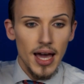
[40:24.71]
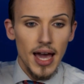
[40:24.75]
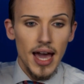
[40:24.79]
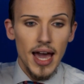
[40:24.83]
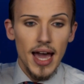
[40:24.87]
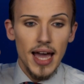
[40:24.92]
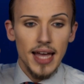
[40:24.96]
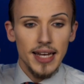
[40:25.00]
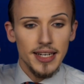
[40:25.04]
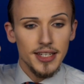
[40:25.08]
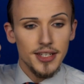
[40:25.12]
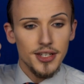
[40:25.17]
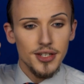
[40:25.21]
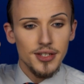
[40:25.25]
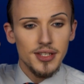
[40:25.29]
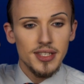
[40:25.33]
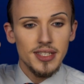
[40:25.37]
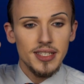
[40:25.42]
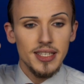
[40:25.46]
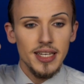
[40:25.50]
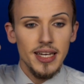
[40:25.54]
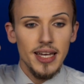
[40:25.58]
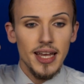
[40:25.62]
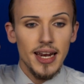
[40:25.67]
And you
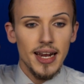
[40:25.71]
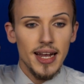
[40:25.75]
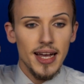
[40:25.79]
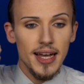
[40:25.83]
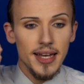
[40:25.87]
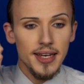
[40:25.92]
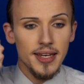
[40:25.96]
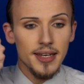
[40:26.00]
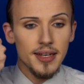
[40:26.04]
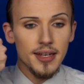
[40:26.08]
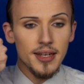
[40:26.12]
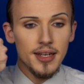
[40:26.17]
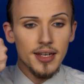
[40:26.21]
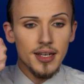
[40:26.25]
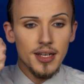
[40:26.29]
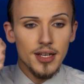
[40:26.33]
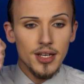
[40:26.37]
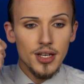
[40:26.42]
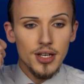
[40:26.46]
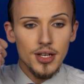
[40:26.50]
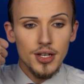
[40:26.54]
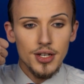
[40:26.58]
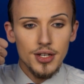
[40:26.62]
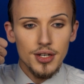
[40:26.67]
see that?
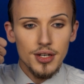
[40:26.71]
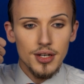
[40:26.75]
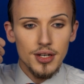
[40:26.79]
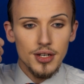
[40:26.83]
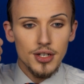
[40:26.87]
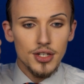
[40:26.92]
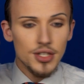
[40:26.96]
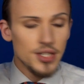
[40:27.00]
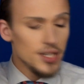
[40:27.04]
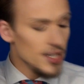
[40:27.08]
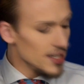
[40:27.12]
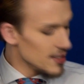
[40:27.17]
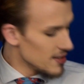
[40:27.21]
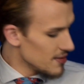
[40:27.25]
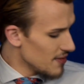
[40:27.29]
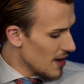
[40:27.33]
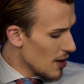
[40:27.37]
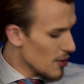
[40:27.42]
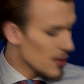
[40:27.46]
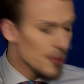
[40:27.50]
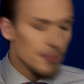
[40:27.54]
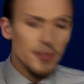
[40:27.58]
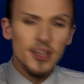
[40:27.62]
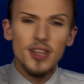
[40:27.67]
She's
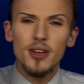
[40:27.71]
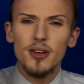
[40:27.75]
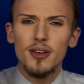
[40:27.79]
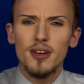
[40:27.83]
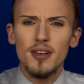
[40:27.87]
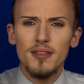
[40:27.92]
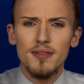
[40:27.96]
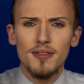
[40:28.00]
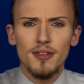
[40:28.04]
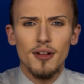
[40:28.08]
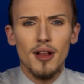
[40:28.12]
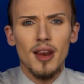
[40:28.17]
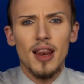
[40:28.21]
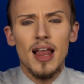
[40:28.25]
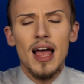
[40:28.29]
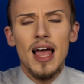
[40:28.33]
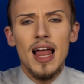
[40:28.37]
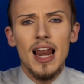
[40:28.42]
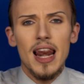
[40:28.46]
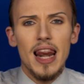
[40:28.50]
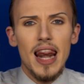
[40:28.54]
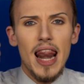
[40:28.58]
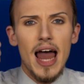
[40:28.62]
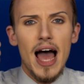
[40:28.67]
very beautiful,
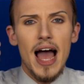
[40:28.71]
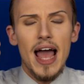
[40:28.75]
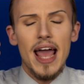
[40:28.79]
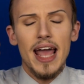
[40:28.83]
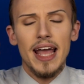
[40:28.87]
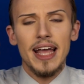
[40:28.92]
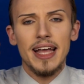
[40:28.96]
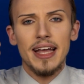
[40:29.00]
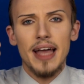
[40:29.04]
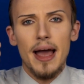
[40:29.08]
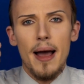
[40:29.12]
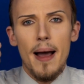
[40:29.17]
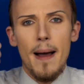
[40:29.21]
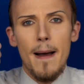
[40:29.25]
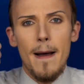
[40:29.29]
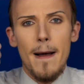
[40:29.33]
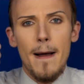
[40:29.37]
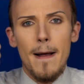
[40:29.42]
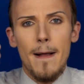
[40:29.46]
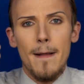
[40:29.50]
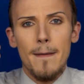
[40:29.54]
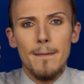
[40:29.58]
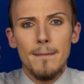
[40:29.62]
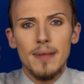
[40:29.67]
like
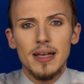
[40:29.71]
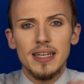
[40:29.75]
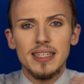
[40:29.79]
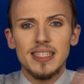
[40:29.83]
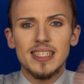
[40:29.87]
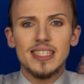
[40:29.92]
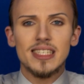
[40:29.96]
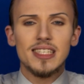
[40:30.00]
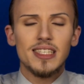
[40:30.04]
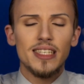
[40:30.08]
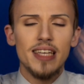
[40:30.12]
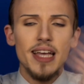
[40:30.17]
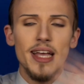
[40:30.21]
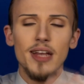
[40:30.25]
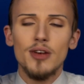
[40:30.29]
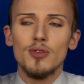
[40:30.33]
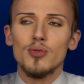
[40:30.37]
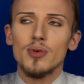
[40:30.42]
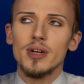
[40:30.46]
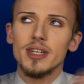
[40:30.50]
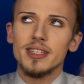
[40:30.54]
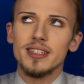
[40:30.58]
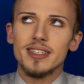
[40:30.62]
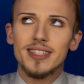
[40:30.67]
a
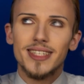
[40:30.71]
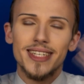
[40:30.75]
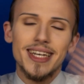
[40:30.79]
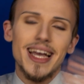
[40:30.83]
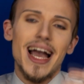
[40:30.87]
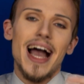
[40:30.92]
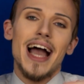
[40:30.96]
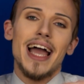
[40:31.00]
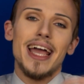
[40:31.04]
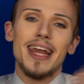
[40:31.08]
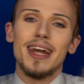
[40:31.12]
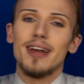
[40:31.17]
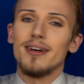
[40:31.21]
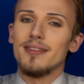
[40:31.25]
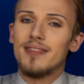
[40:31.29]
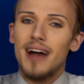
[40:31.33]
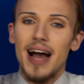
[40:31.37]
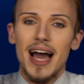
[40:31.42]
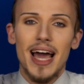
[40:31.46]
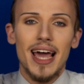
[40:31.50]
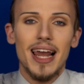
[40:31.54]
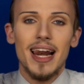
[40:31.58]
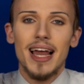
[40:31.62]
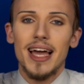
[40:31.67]
citrus kind of
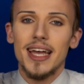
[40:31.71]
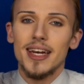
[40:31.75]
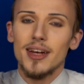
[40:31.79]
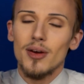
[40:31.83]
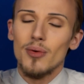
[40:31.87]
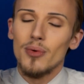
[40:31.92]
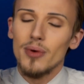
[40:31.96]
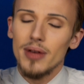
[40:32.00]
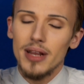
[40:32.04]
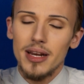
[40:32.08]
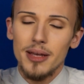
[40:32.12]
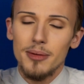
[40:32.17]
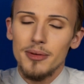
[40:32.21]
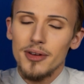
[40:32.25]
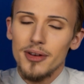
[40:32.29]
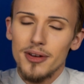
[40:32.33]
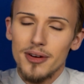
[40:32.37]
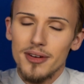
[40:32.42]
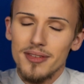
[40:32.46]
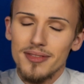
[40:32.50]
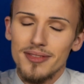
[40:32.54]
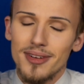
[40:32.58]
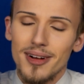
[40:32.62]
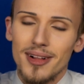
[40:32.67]
highlighter, really
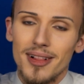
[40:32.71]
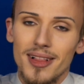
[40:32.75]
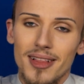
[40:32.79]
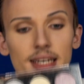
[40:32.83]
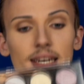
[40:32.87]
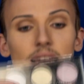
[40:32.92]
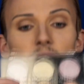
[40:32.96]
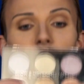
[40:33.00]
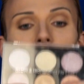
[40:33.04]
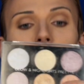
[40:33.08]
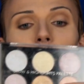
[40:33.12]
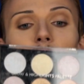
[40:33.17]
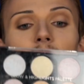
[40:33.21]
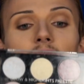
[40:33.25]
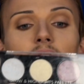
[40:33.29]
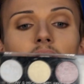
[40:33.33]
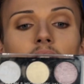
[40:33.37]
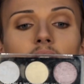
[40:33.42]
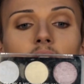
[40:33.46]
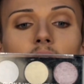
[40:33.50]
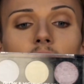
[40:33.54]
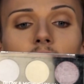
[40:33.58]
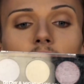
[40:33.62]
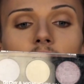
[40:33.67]
beautiful. Now we'll
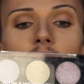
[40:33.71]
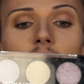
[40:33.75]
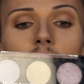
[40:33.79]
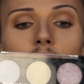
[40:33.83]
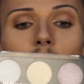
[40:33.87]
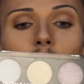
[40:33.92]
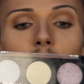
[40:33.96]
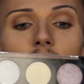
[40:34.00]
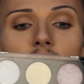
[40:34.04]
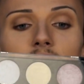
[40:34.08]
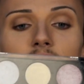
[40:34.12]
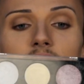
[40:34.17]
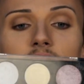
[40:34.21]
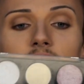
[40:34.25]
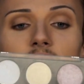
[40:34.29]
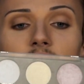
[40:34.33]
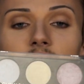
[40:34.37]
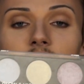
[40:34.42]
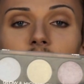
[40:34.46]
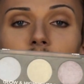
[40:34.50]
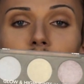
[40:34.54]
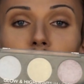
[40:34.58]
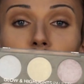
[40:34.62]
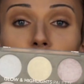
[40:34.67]
go in with
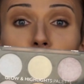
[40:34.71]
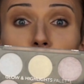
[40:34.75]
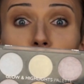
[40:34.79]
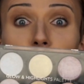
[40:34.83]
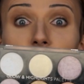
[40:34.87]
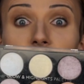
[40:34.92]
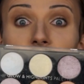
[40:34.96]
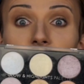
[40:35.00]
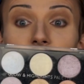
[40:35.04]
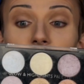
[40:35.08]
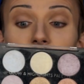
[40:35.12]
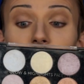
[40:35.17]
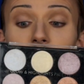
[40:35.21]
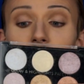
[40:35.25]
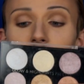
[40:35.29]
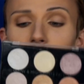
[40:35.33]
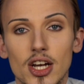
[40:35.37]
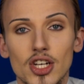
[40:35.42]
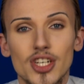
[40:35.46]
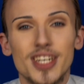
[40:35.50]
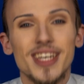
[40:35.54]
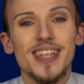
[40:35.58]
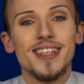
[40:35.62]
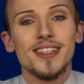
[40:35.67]
this beauty here,
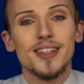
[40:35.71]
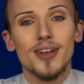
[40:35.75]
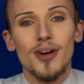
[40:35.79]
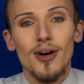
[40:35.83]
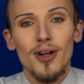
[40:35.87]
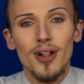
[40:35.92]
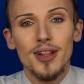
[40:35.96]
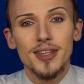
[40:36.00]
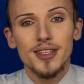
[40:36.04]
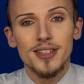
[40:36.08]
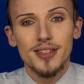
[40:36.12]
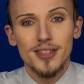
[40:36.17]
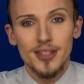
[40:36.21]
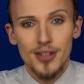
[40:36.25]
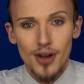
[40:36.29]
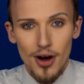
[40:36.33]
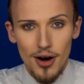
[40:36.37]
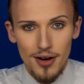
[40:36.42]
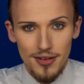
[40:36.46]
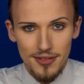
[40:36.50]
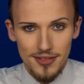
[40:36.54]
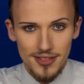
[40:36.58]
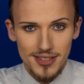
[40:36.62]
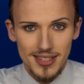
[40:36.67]
and she's called
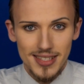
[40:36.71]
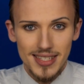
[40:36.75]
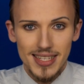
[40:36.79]
Soft